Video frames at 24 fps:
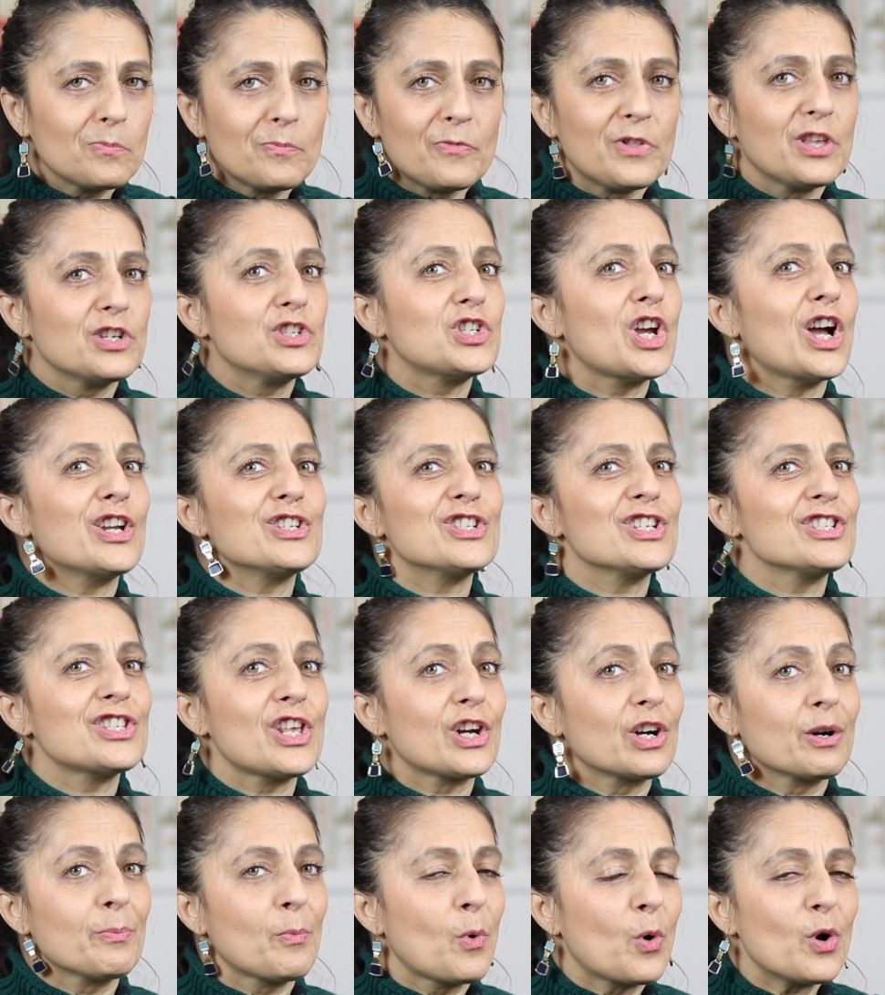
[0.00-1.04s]
the judges
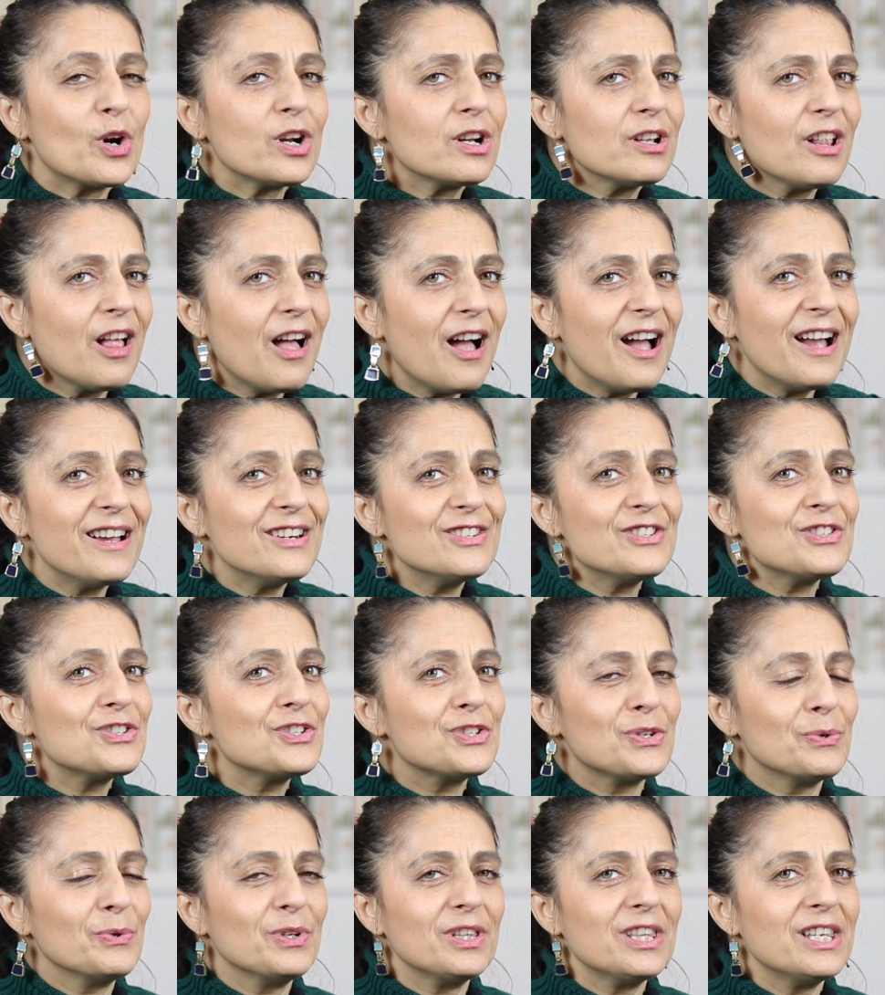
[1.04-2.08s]
that are more inclined
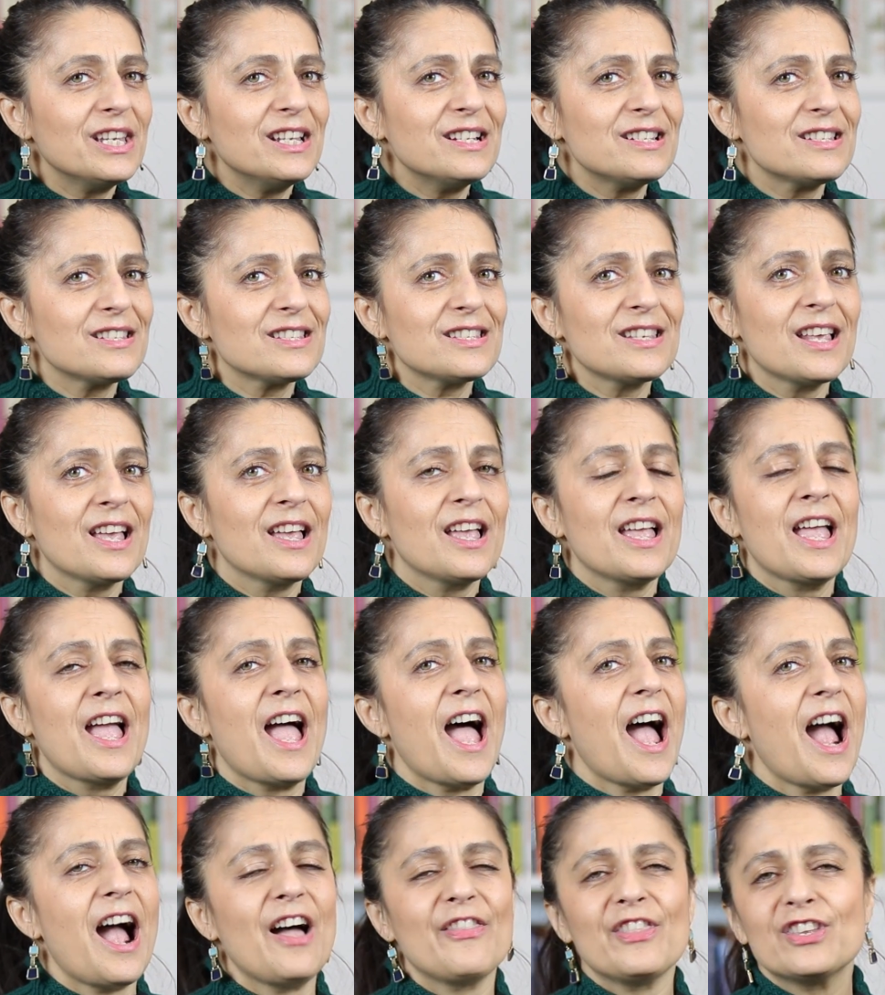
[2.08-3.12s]
to release
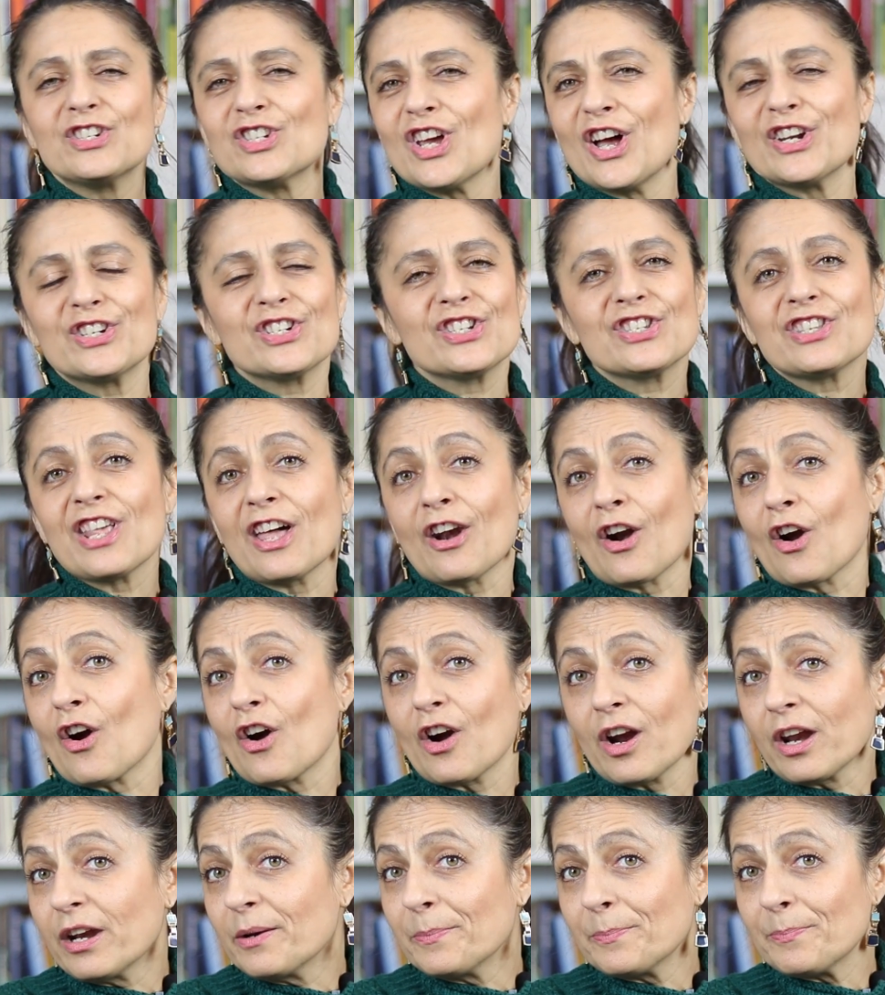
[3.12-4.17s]
and the judges that
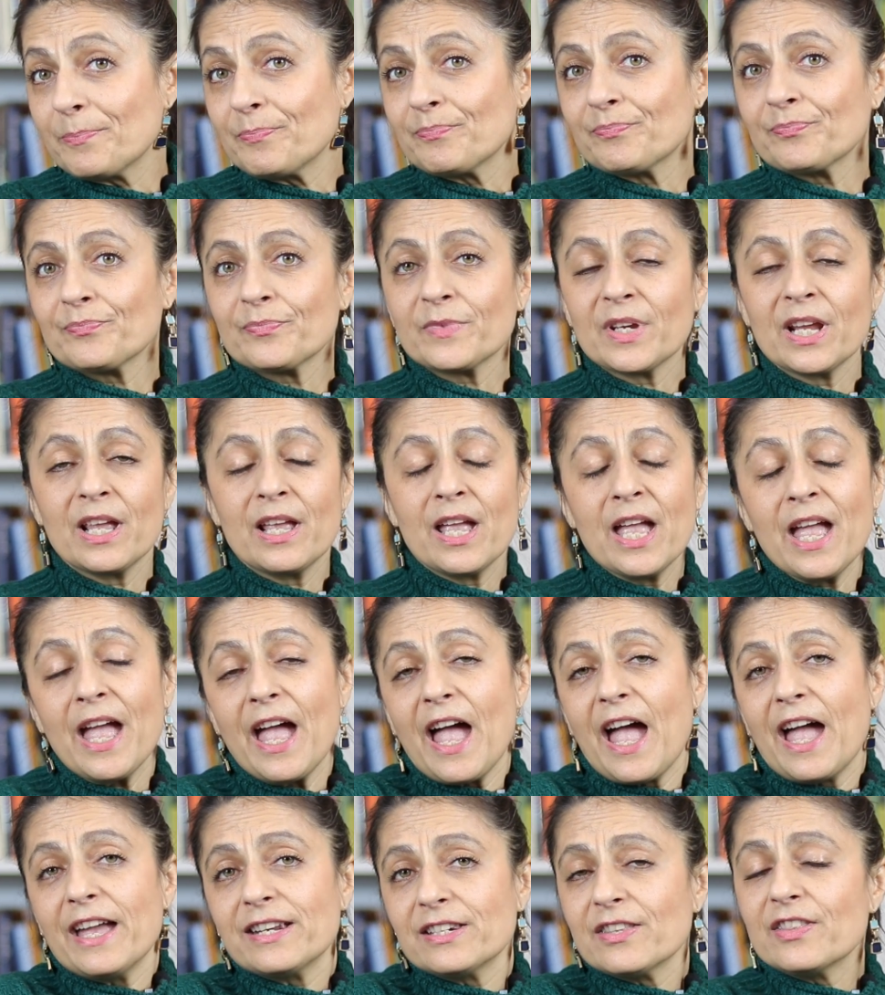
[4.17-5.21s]
aren't.
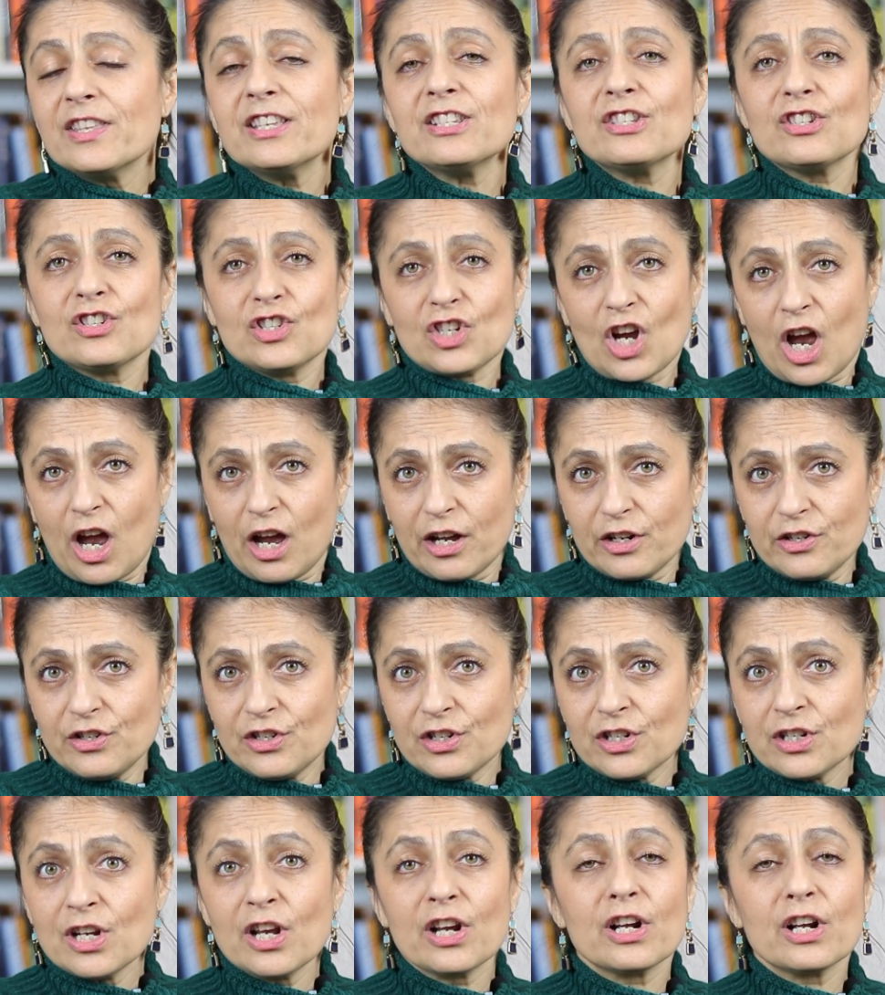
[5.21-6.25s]
And this judge